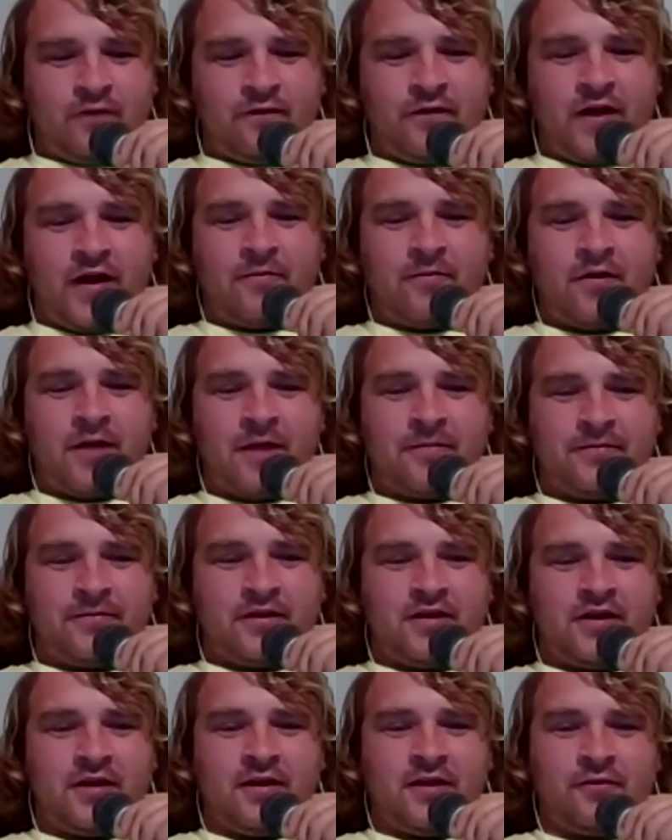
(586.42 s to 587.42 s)
fiber
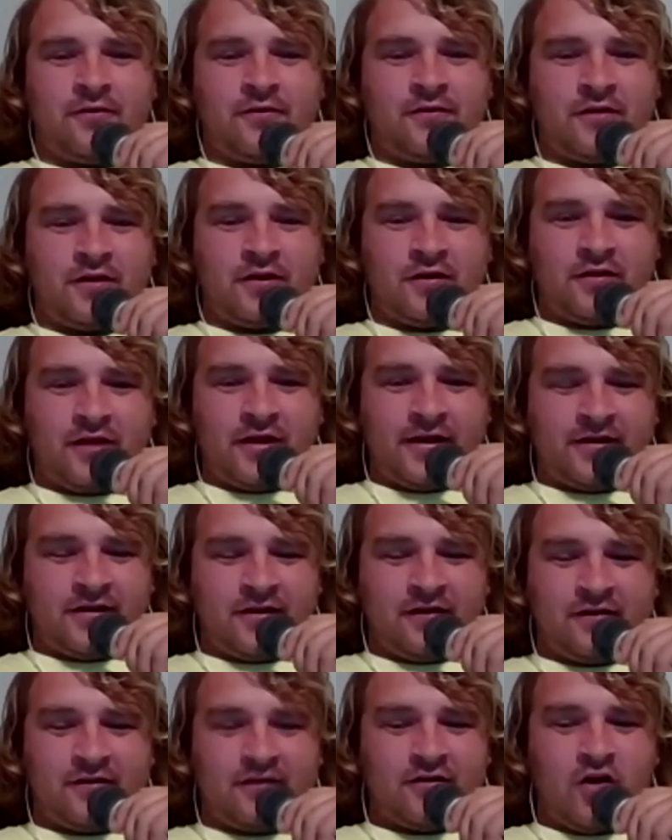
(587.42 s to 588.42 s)
optic cables that like
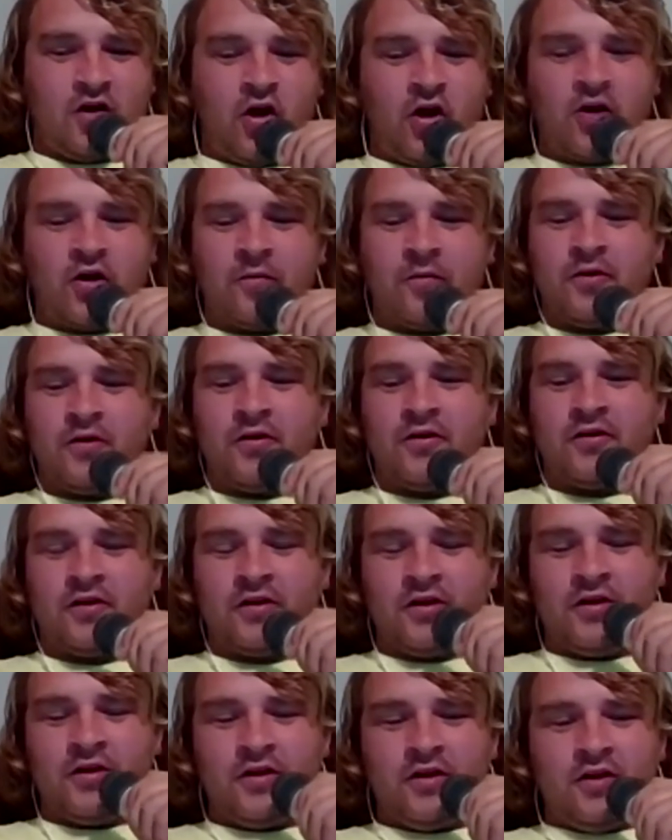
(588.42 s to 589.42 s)
these armored
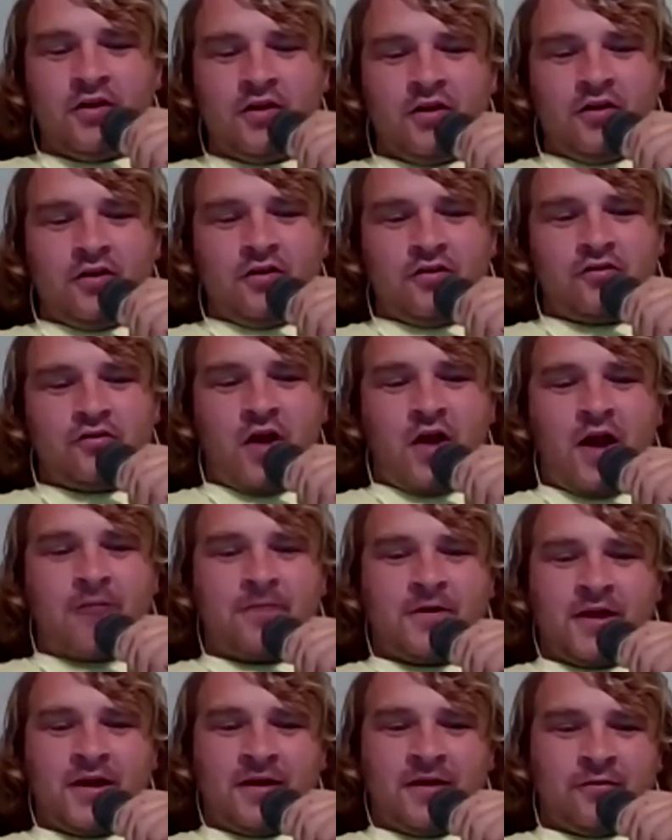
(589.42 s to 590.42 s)

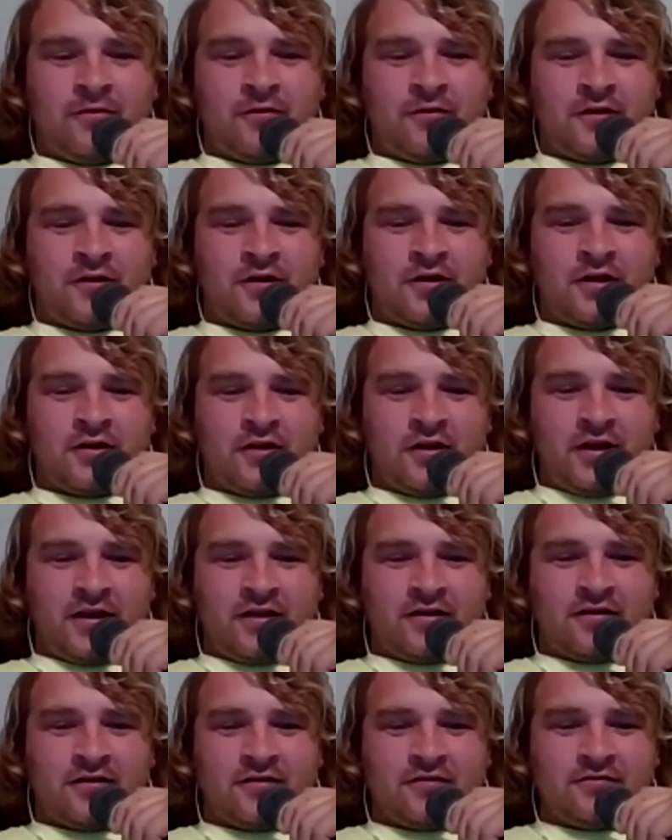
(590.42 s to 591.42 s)
drop cables that are on
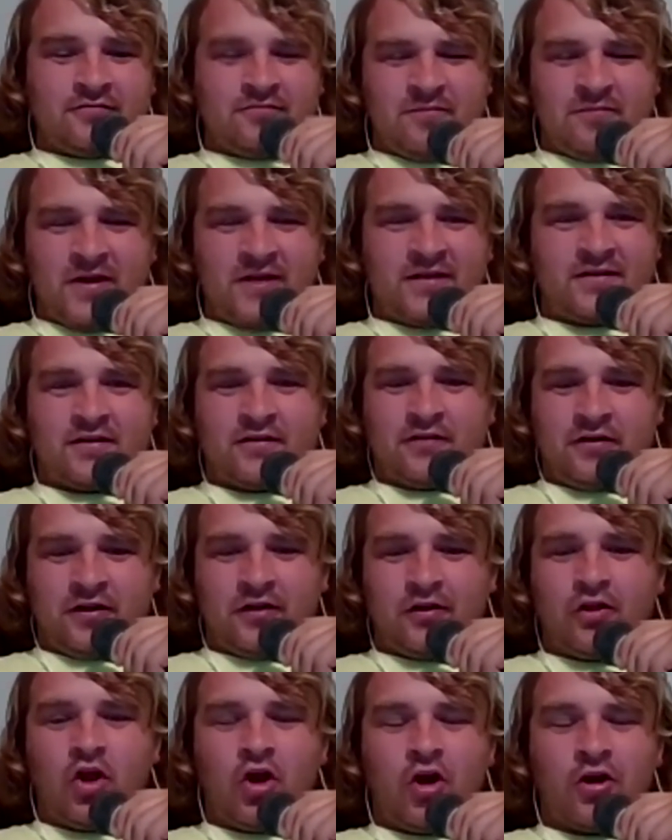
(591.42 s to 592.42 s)
like basically
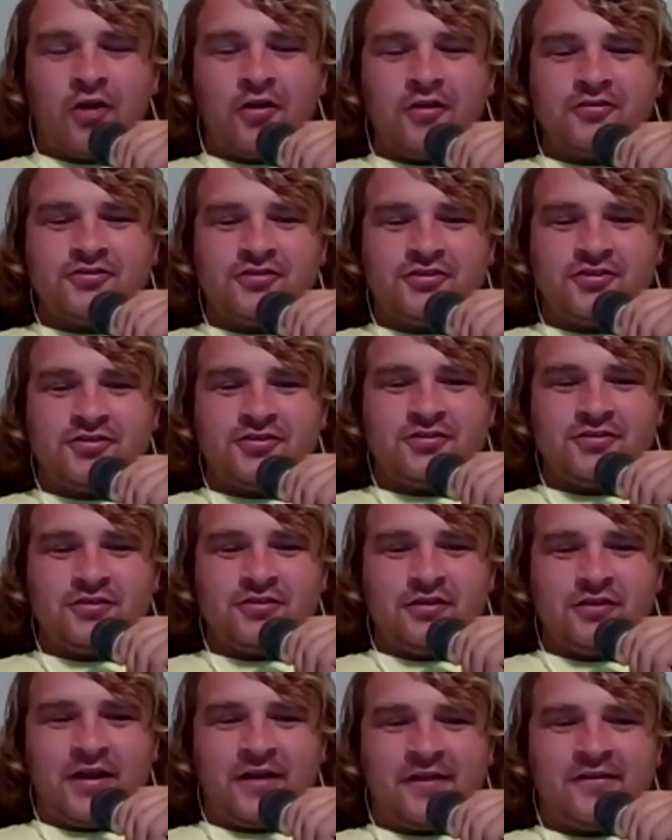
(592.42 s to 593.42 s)
large
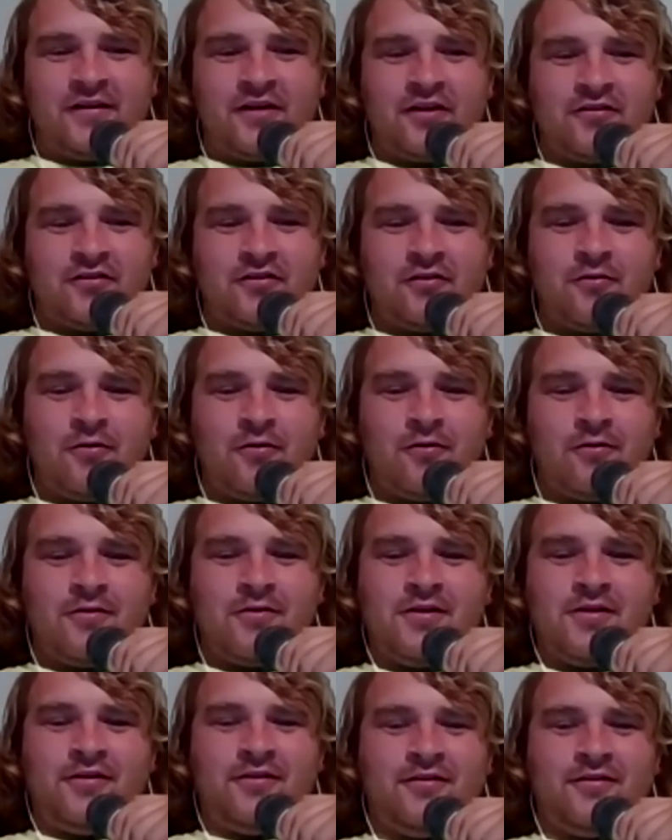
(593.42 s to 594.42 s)
extension cord
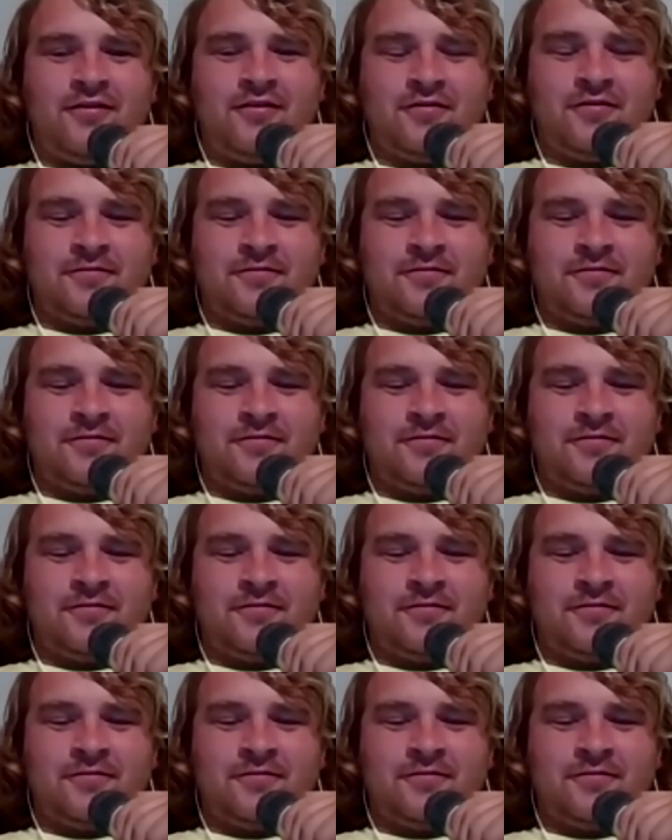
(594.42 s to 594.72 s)
reels.